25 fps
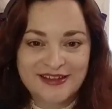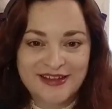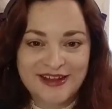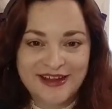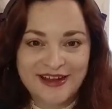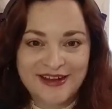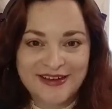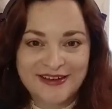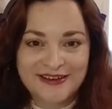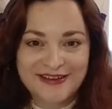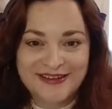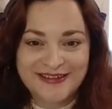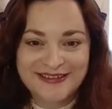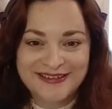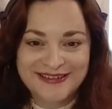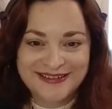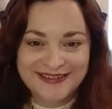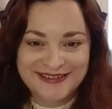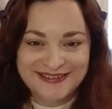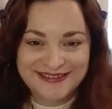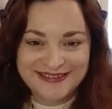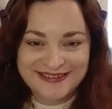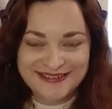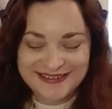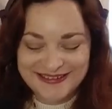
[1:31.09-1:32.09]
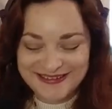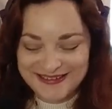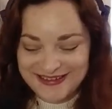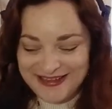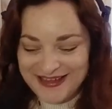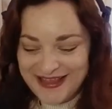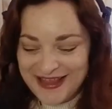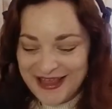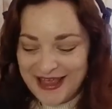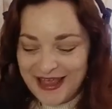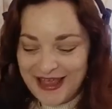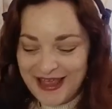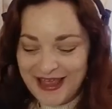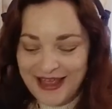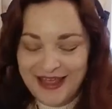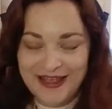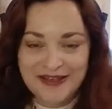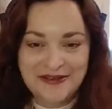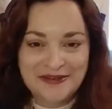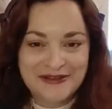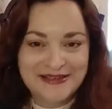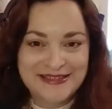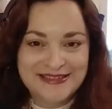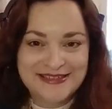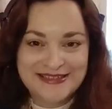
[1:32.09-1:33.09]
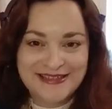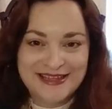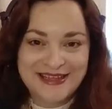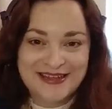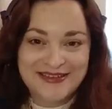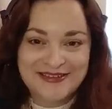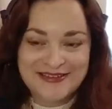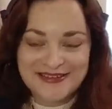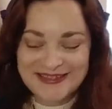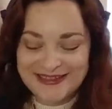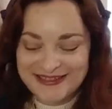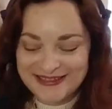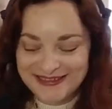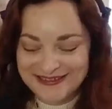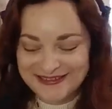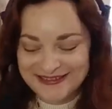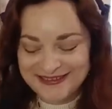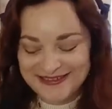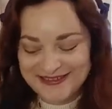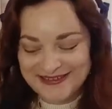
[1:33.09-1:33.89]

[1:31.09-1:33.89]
care how I sound.